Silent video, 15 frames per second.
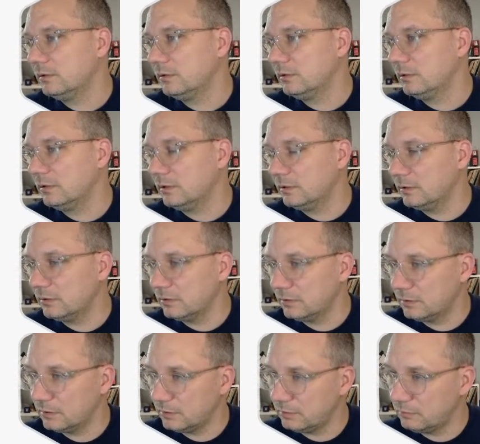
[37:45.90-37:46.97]

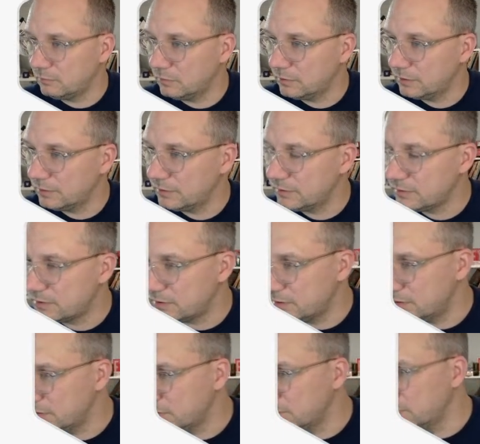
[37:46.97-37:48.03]
I want to
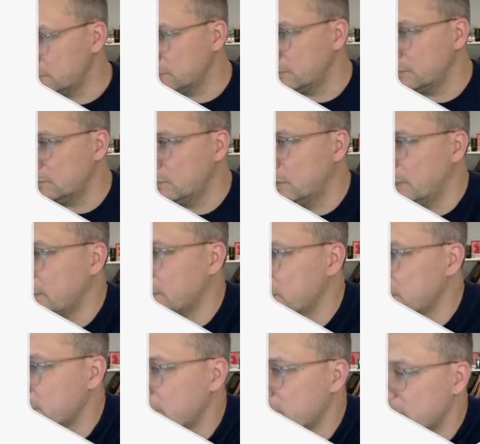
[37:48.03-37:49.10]
do
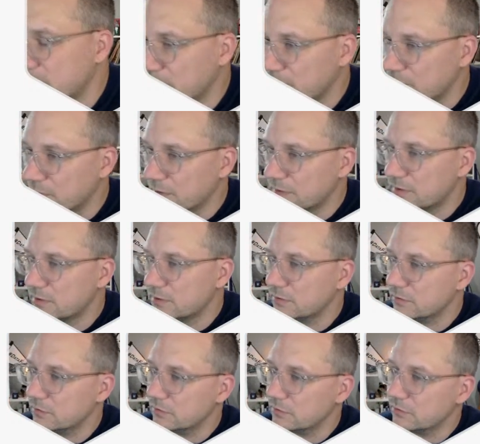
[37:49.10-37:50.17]
what? I want
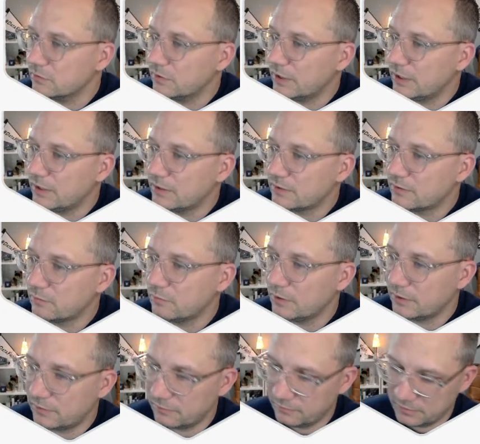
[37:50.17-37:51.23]
to edit the
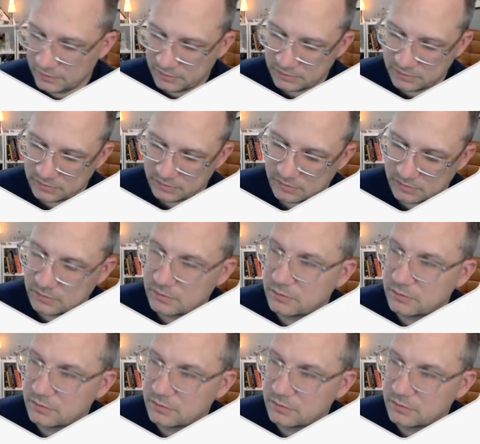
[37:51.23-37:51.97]
width of this.